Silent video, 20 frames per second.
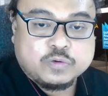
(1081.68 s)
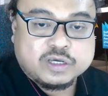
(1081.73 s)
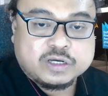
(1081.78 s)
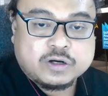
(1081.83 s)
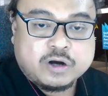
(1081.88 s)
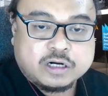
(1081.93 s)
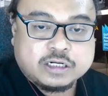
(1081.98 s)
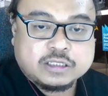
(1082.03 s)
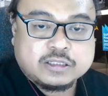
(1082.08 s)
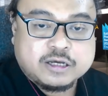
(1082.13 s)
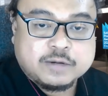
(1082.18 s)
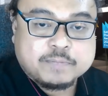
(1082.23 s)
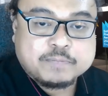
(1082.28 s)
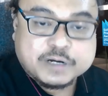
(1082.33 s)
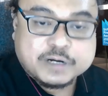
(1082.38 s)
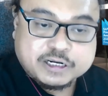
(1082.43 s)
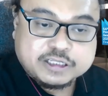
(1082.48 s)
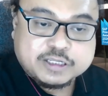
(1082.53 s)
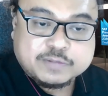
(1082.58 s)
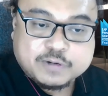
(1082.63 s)
We call it a
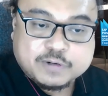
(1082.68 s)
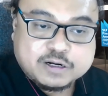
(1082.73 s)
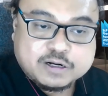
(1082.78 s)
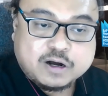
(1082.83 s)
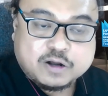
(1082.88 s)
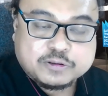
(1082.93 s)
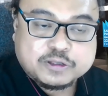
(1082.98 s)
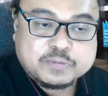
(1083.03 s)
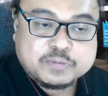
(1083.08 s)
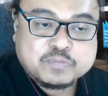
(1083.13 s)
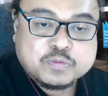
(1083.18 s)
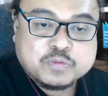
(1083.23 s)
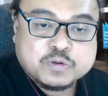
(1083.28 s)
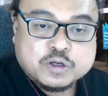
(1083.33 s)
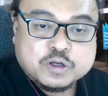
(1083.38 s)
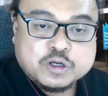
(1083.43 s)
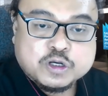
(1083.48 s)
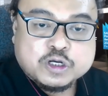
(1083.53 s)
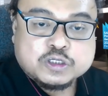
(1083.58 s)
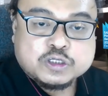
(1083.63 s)
predictive accounting.
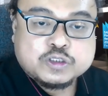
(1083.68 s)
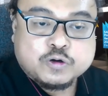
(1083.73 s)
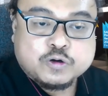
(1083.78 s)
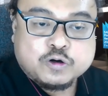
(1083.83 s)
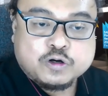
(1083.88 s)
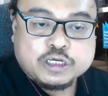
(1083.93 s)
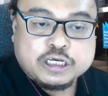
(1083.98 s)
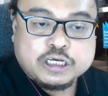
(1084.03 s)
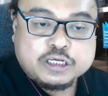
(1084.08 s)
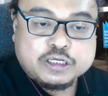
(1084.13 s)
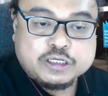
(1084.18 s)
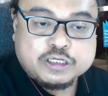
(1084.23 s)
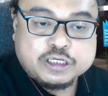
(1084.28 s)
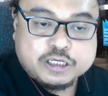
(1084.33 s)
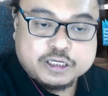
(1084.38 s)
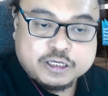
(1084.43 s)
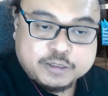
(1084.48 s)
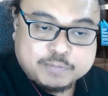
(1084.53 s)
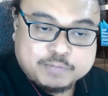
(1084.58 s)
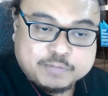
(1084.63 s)
So
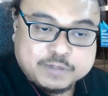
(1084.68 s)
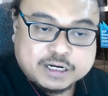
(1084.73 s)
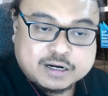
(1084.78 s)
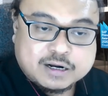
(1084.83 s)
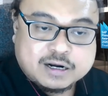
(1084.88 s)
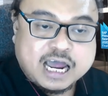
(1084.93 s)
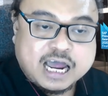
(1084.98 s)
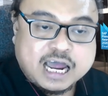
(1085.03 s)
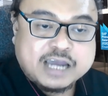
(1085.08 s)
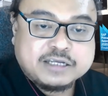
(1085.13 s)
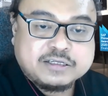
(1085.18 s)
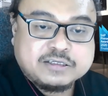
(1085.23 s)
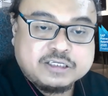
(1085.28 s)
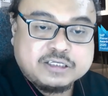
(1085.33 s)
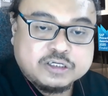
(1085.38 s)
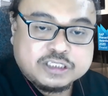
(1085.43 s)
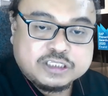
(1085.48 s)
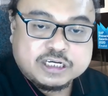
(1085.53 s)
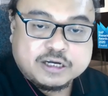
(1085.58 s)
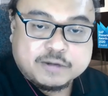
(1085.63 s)
if the client
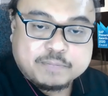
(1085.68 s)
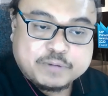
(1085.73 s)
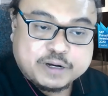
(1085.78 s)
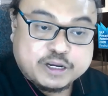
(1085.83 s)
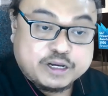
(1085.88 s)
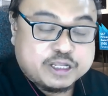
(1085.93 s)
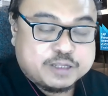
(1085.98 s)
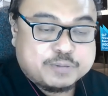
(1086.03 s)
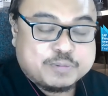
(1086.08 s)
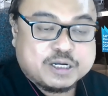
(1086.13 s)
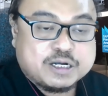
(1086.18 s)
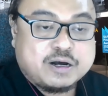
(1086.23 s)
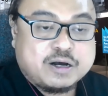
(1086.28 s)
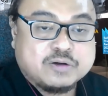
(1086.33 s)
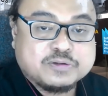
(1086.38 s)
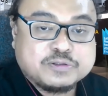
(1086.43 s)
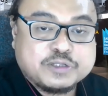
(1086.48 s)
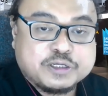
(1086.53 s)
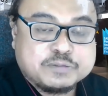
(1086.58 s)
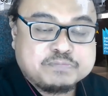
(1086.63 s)
using a predictive
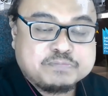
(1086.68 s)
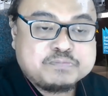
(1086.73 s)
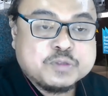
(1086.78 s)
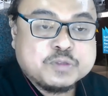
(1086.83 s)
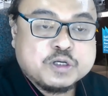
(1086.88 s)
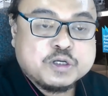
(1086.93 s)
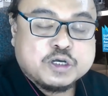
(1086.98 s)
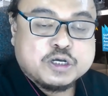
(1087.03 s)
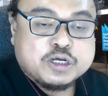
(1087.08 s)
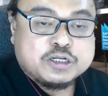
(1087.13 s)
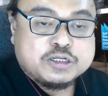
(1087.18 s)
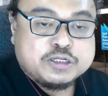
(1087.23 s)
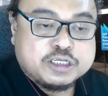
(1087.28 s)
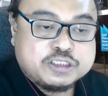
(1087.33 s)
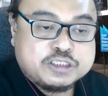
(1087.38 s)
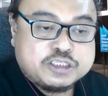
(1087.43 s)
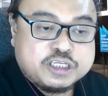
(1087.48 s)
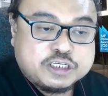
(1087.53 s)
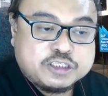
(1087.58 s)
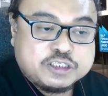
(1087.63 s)
accounting,
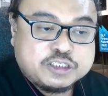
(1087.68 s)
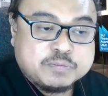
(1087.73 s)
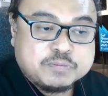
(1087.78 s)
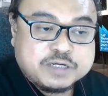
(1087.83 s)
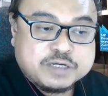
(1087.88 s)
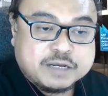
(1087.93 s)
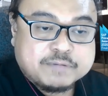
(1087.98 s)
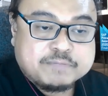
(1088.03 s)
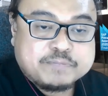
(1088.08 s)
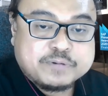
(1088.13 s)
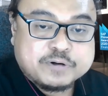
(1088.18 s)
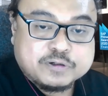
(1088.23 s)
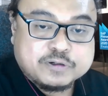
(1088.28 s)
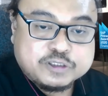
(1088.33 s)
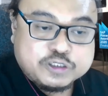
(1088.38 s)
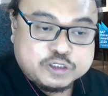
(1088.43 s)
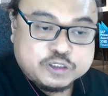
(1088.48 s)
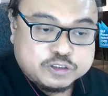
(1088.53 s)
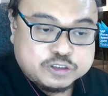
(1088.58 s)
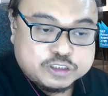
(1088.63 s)
the system can
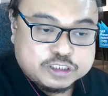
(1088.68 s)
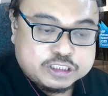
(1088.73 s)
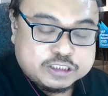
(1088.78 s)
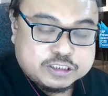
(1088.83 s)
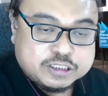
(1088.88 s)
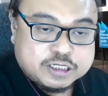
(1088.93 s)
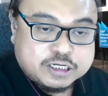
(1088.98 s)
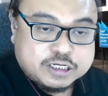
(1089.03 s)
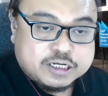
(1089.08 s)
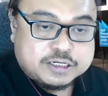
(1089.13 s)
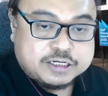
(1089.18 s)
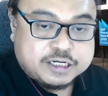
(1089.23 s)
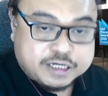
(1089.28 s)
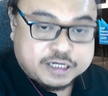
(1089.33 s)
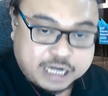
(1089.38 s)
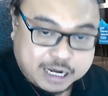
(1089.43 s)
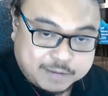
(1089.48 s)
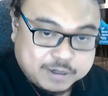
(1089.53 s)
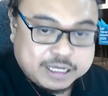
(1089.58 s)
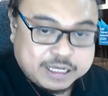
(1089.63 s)
produce the
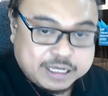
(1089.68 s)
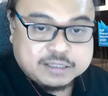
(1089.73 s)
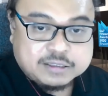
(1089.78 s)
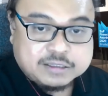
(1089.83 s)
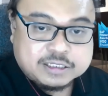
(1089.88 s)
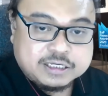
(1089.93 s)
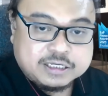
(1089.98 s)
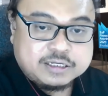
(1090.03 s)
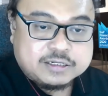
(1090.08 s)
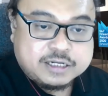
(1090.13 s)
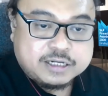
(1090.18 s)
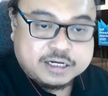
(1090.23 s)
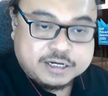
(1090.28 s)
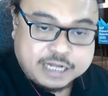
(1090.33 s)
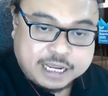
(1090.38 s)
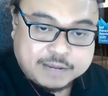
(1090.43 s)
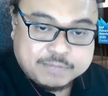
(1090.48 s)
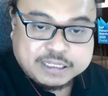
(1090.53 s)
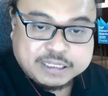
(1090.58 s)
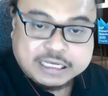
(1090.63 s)
double entry, the
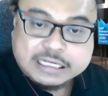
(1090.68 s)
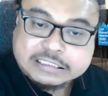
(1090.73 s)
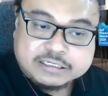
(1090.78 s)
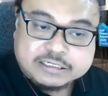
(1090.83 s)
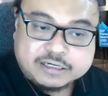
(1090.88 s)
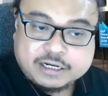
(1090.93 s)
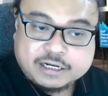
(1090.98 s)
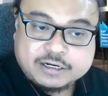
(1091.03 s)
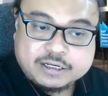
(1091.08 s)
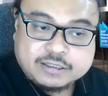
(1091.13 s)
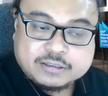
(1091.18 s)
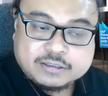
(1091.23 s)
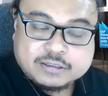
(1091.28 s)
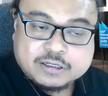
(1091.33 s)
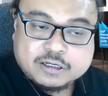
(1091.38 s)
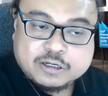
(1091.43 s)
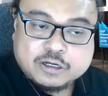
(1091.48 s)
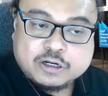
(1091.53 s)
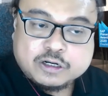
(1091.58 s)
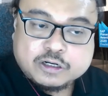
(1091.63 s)
debit and credit,
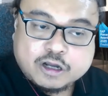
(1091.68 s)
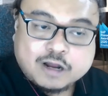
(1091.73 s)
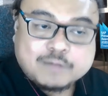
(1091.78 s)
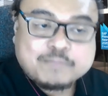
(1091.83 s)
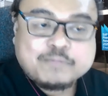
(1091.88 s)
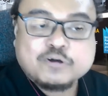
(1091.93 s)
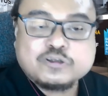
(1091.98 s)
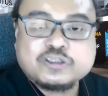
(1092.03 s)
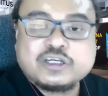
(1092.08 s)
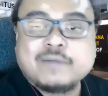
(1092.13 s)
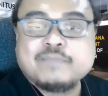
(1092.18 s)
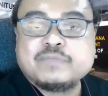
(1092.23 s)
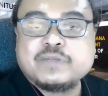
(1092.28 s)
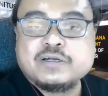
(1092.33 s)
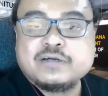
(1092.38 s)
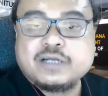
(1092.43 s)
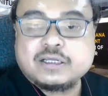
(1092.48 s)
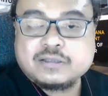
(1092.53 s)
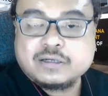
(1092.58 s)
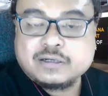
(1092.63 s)
not for
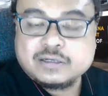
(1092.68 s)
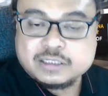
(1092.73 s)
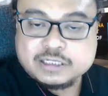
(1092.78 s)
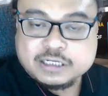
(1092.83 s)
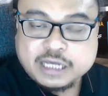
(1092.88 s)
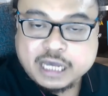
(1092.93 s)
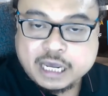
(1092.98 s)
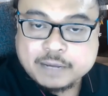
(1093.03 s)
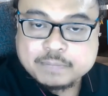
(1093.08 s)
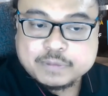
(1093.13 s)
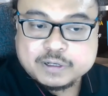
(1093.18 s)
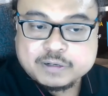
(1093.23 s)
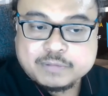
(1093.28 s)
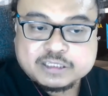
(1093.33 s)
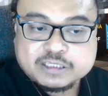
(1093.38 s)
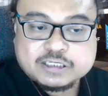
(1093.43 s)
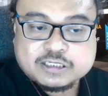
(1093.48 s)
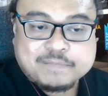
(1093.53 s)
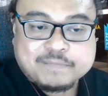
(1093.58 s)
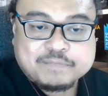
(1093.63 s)
something that already happened,
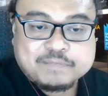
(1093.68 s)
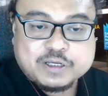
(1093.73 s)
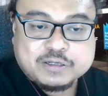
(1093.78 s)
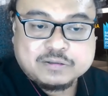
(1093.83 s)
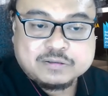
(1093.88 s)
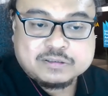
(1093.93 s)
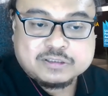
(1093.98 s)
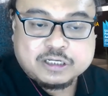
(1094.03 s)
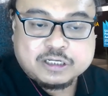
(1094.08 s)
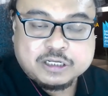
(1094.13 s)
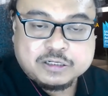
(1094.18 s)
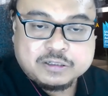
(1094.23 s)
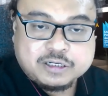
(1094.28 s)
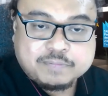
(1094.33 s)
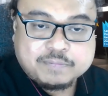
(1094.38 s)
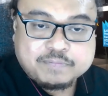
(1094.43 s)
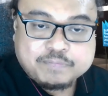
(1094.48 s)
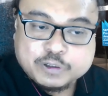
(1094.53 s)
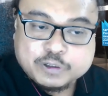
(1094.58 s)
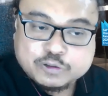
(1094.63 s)
but something in
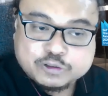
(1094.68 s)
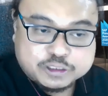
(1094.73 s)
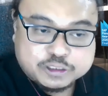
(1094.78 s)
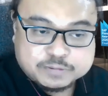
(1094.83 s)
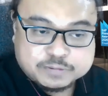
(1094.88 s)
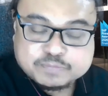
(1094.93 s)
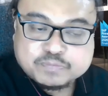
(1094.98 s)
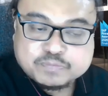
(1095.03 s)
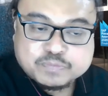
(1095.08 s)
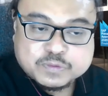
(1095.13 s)
the future.